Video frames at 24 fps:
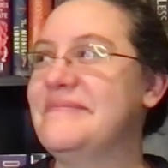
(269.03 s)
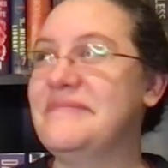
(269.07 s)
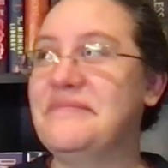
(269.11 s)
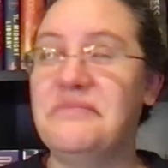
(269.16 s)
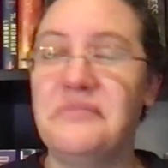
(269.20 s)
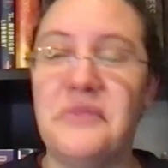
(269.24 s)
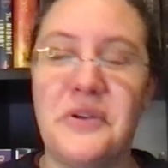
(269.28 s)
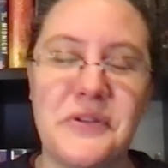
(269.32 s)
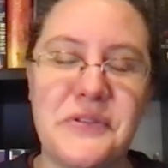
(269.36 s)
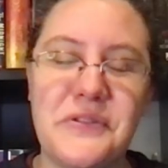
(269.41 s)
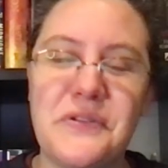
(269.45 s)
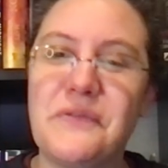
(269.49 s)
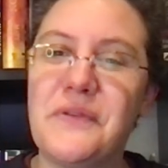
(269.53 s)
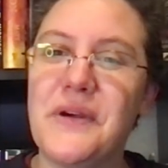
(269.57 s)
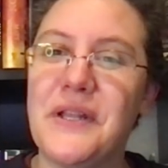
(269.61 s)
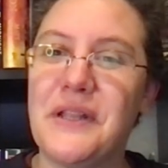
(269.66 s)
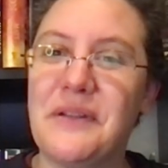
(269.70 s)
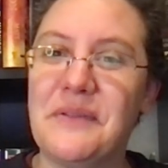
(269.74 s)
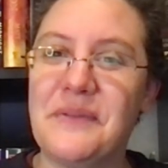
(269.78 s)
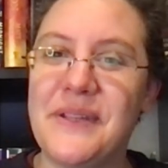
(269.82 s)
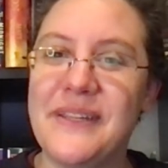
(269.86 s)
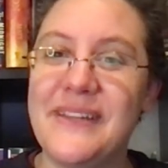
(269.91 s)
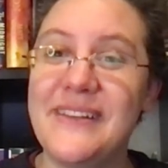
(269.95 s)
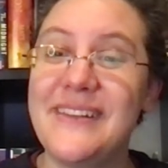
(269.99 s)
Most of what I
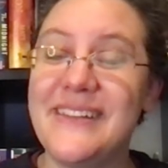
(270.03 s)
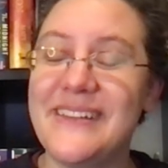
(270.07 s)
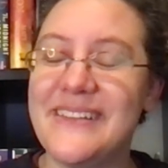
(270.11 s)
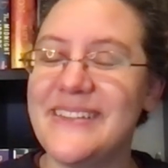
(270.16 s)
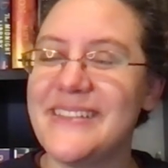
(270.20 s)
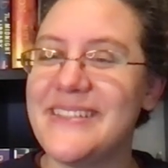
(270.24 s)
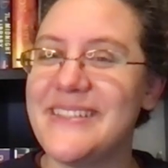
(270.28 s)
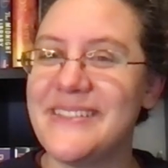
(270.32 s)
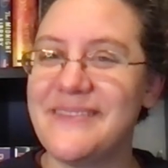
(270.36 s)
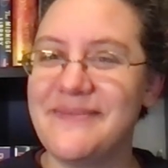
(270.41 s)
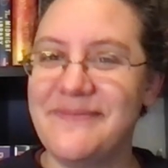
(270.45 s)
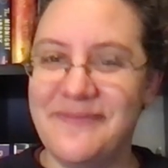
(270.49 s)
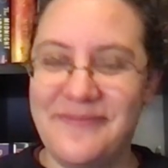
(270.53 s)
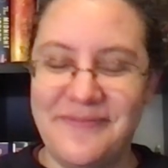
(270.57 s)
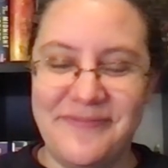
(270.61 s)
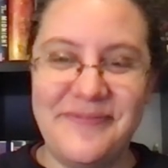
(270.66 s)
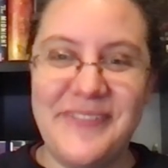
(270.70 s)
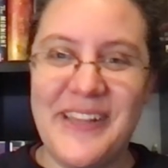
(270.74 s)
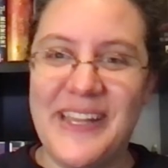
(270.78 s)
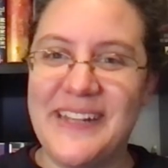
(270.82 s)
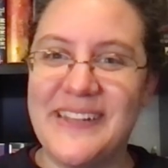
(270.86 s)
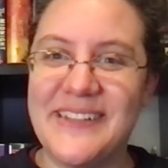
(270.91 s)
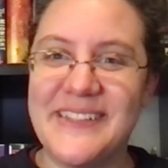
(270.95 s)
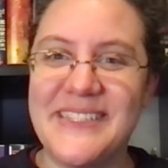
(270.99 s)
read is
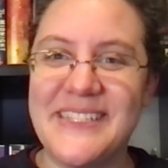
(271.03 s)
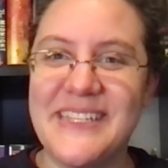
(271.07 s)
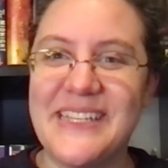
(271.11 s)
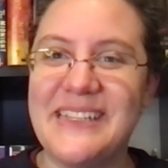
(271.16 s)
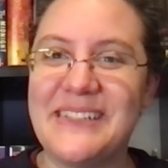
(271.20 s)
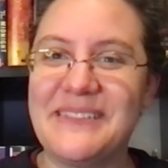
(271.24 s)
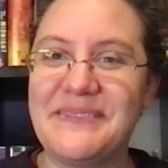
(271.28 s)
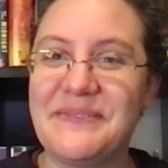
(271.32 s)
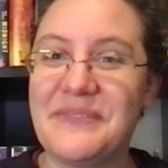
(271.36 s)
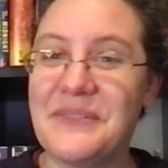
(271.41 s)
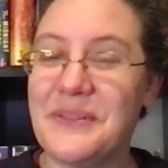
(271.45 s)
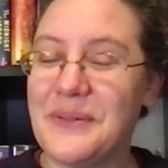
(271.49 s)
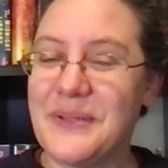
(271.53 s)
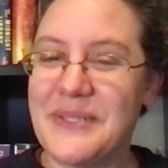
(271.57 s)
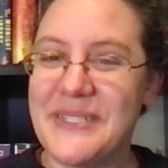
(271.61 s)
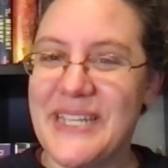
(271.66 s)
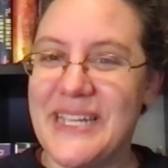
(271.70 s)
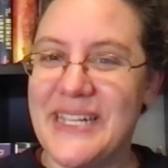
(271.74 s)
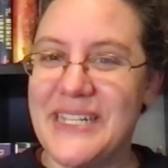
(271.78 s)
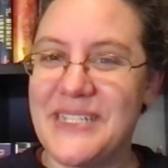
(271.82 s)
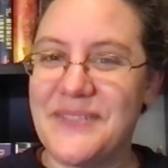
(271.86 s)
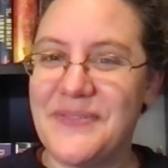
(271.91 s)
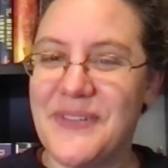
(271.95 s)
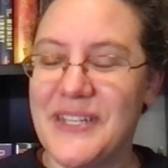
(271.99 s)
fantasy or
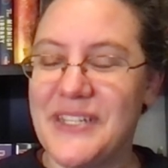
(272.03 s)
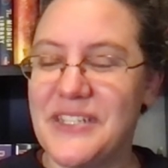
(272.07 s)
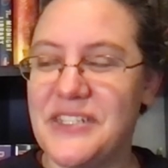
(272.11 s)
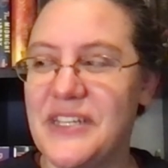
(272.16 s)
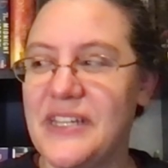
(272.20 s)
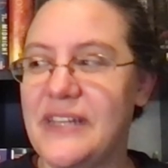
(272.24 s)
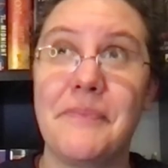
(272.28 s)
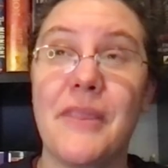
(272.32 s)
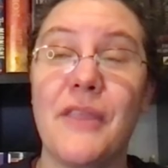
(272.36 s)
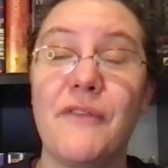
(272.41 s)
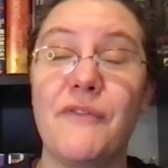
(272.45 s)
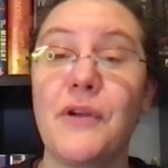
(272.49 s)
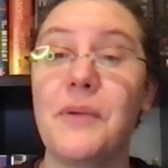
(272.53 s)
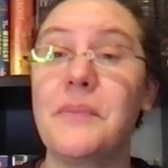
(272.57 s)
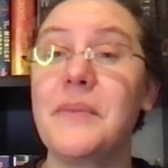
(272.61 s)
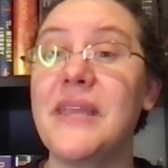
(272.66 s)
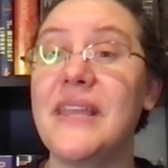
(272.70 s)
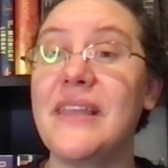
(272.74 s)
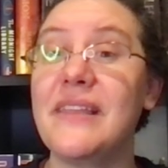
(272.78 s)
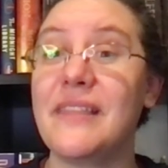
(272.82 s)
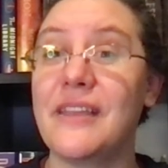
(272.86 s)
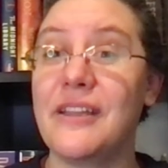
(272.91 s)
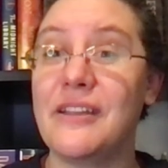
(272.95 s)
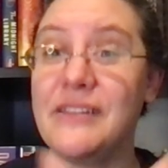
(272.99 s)
science fiction. For
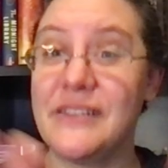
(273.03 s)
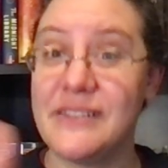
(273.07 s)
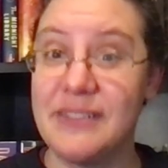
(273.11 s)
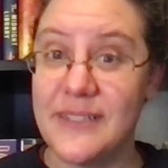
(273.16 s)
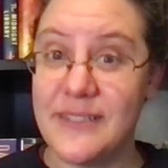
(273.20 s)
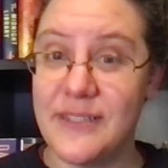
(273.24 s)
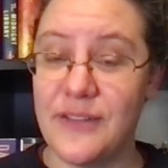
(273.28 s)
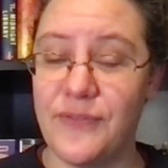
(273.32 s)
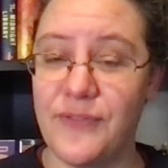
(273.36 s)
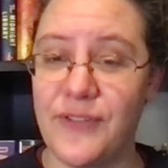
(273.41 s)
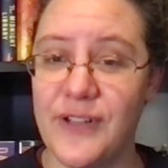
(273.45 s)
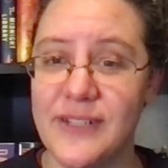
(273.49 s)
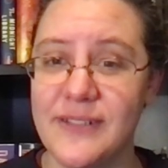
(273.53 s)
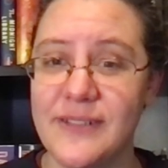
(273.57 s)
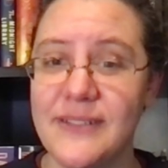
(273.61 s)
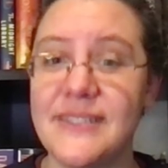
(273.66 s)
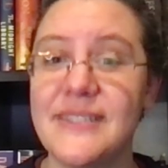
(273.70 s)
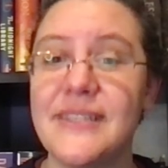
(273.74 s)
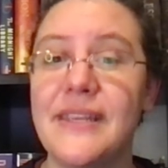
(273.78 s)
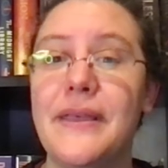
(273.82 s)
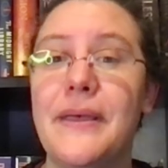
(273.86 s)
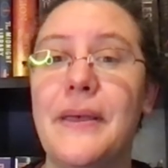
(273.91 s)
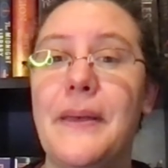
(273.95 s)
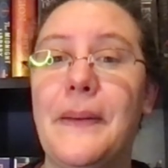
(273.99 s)
me, there is a
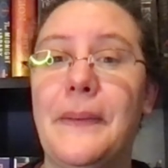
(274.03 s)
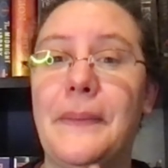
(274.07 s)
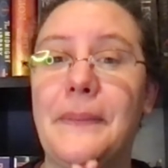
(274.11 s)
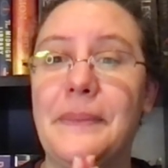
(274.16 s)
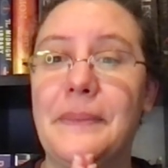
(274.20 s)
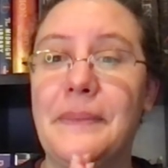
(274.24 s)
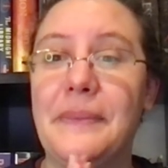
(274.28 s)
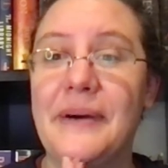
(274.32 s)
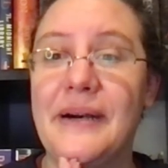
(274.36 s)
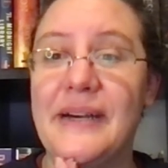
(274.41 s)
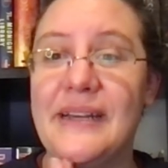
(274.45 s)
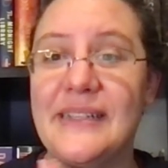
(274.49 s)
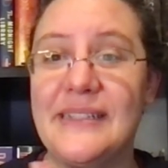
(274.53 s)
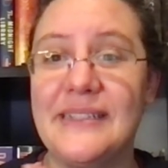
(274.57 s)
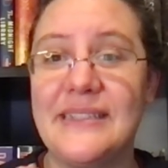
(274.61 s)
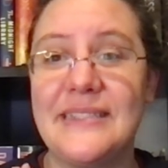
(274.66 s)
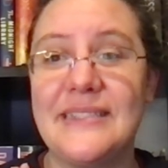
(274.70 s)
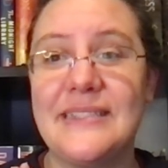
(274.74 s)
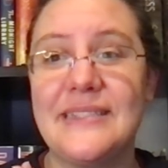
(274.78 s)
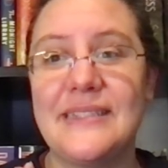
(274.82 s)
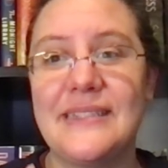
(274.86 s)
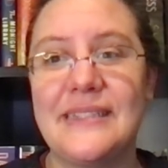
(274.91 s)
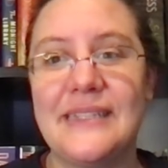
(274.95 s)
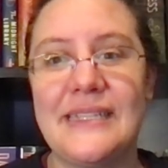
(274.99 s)
difference.
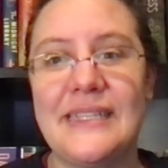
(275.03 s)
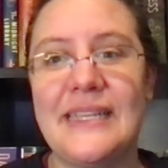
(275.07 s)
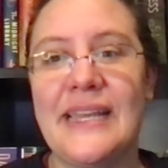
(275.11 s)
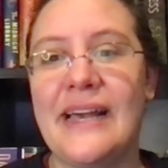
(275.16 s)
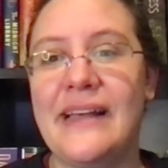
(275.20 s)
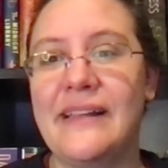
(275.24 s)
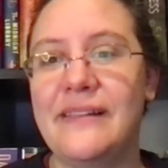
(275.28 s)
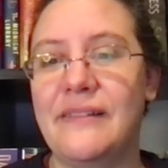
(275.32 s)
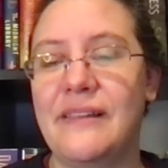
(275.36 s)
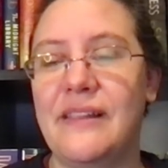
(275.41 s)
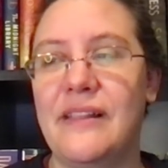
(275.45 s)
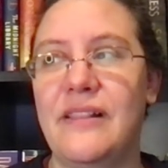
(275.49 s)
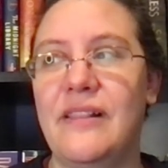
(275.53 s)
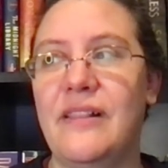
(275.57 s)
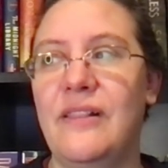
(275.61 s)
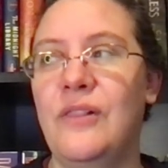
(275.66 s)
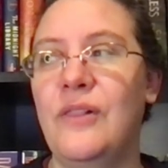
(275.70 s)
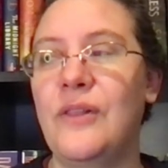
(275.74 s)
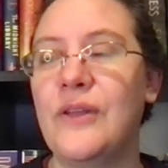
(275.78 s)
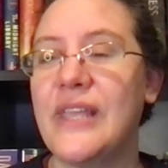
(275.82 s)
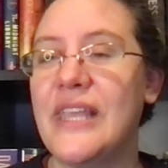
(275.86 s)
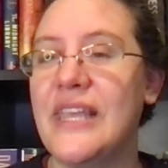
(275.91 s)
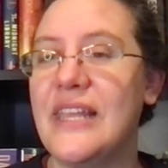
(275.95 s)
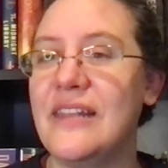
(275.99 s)
But yeah,
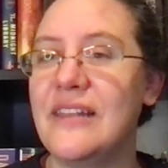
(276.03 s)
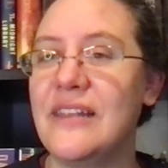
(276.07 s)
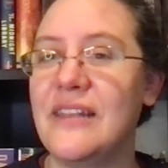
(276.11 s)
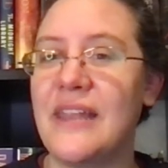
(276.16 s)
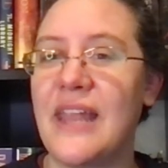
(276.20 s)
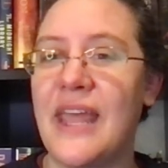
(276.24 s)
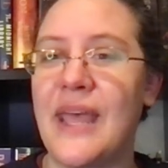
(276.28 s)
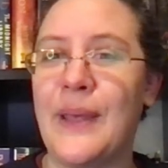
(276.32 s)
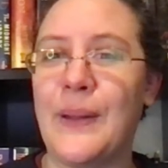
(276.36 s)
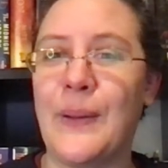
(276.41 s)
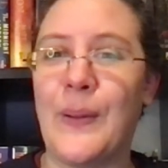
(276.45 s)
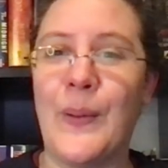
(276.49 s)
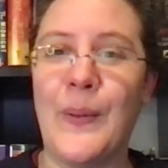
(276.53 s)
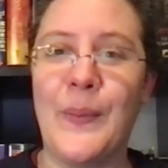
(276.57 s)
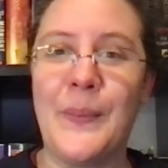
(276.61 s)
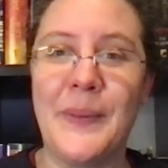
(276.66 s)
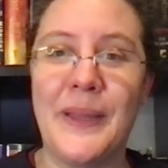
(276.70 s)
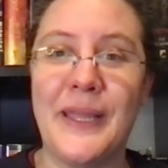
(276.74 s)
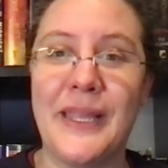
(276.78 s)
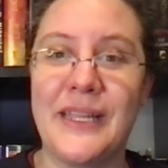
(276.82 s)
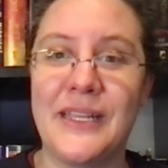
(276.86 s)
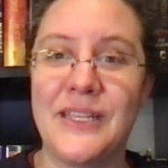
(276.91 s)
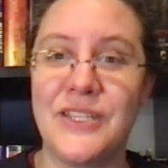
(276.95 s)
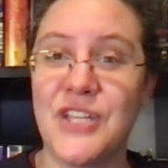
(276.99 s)
looking at all
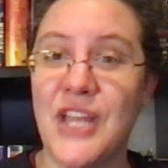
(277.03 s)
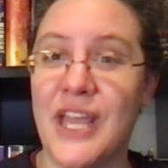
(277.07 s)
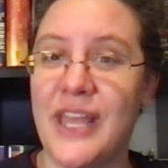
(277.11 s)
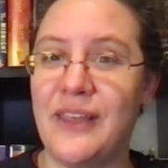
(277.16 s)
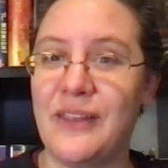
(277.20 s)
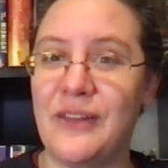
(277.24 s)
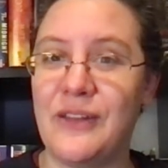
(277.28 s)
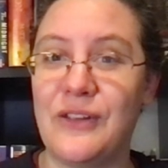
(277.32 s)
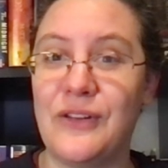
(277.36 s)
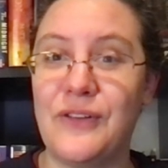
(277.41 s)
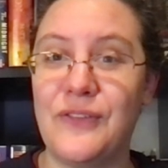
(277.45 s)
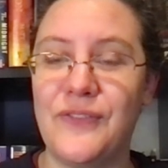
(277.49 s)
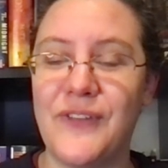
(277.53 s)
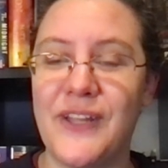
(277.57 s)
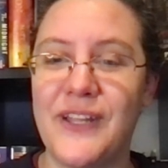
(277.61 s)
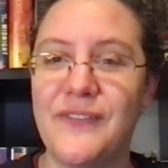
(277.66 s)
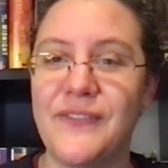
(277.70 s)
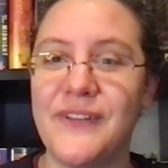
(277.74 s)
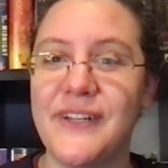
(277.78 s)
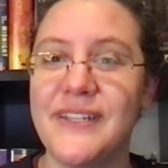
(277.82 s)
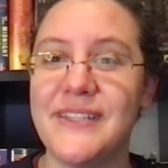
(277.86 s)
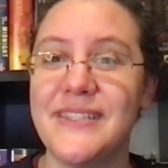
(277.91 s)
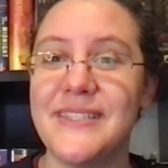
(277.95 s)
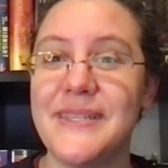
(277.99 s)
my childhood
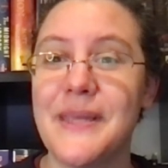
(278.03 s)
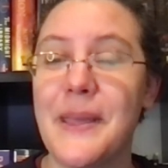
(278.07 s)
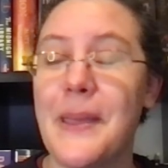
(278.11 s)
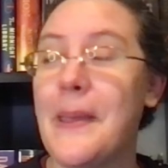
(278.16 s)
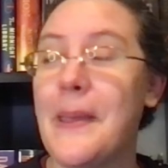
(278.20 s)
favorites,